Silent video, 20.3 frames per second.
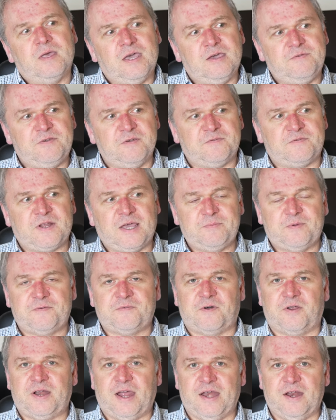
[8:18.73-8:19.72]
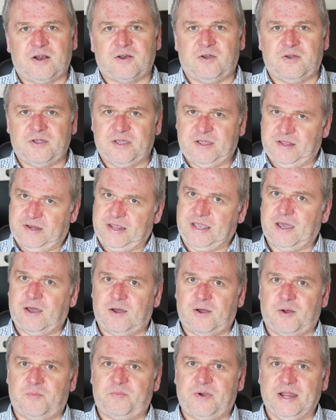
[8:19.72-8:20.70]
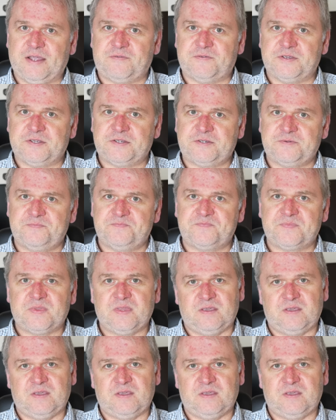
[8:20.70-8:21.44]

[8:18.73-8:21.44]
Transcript: if you fly before 9 o'clock you're going to get a hot breakfast.